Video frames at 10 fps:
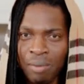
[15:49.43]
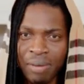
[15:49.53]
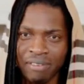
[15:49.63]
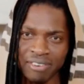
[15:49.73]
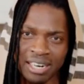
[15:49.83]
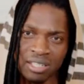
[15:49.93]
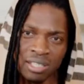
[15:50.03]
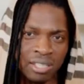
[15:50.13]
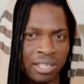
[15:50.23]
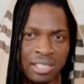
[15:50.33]
my friend,
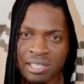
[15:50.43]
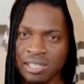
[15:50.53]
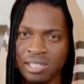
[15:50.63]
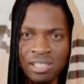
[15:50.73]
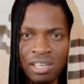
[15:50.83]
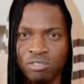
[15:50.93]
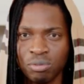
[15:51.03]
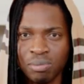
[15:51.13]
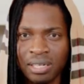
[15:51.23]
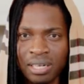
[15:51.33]
it didn't deserve
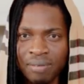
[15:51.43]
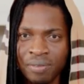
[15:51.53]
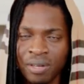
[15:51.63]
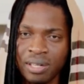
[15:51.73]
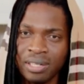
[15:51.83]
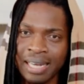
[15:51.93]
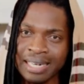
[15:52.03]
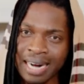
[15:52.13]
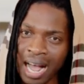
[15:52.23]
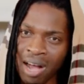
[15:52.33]
to be there.
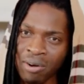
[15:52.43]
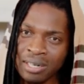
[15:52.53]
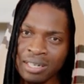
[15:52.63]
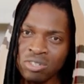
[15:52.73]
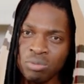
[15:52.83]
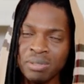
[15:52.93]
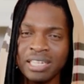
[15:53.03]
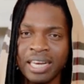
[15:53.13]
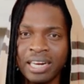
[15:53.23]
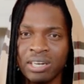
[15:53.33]
That cow needed to be
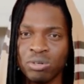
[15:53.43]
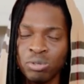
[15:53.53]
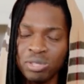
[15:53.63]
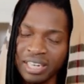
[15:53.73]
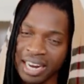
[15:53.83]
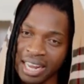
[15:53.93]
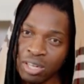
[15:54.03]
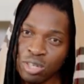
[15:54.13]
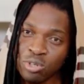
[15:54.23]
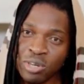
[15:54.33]
taken good care
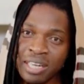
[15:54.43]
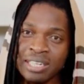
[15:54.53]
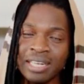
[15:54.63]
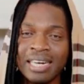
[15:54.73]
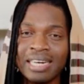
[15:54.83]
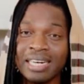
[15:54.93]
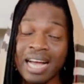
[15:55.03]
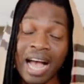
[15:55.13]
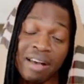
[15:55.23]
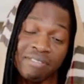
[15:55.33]
so it can
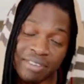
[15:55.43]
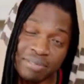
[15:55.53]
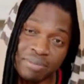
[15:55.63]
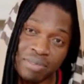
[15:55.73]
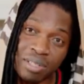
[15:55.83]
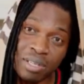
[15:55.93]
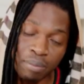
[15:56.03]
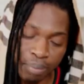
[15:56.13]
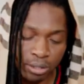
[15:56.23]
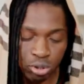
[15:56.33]
recover.
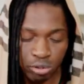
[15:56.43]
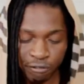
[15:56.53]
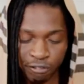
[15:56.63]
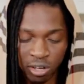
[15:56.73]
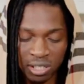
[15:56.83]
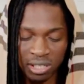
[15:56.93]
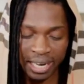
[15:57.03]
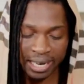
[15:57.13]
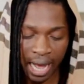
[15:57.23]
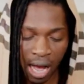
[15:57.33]
But you forced
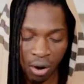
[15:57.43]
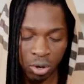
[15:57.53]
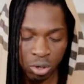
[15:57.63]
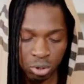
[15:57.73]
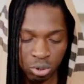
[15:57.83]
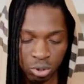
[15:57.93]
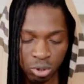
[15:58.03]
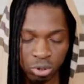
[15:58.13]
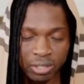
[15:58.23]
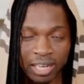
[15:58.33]
that cow to
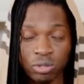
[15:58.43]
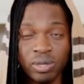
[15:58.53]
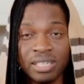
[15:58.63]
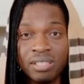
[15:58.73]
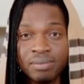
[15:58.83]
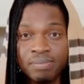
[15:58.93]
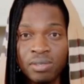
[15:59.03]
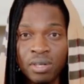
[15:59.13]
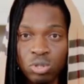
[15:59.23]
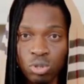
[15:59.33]
go to that wedding,
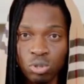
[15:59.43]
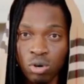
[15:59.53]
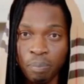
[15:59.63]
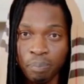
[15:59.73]
to go